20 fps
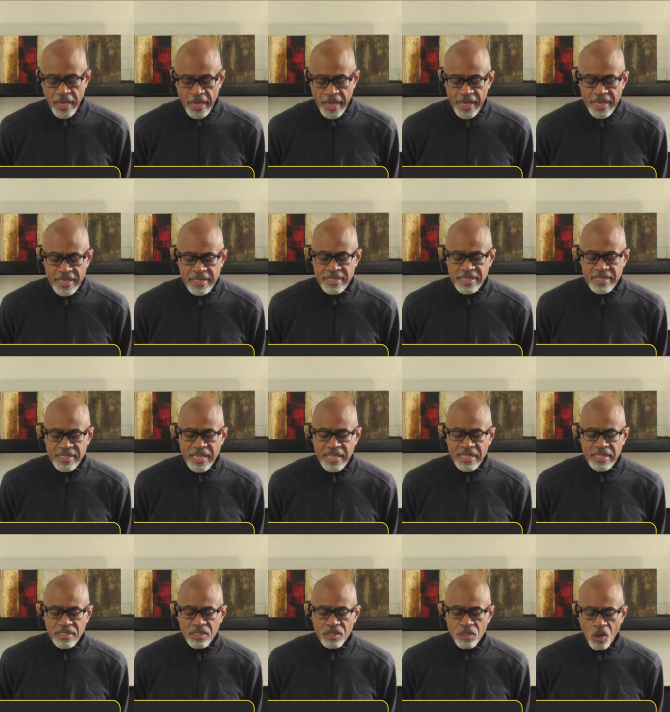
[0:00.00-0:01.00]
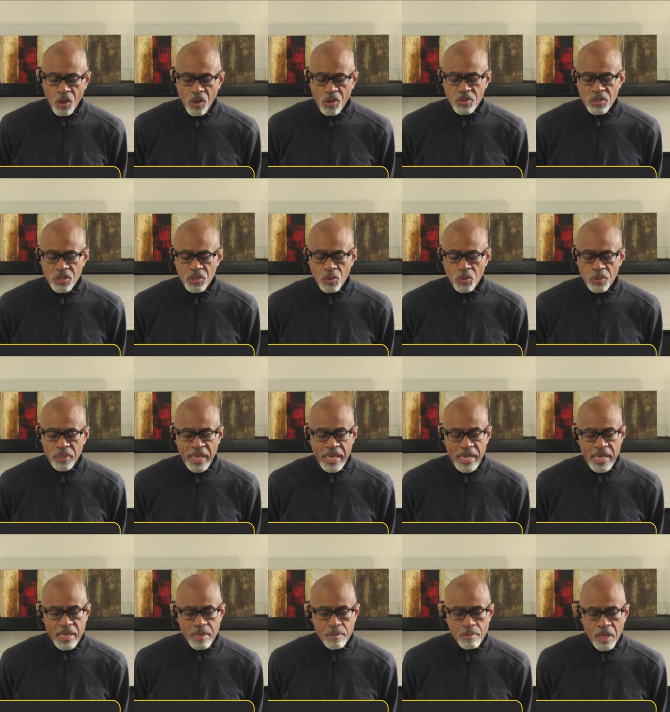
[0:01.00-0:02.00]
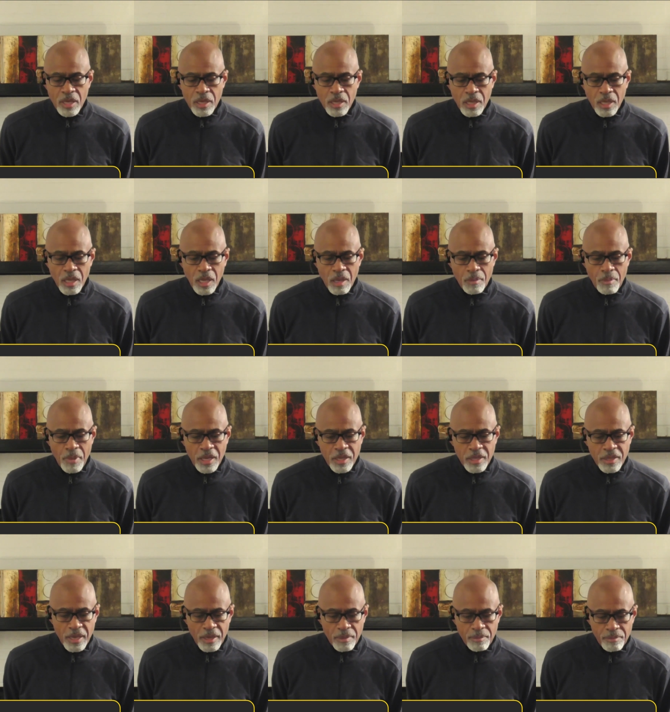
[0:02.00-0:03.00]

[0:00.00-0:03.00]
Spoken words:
and Satan also came among them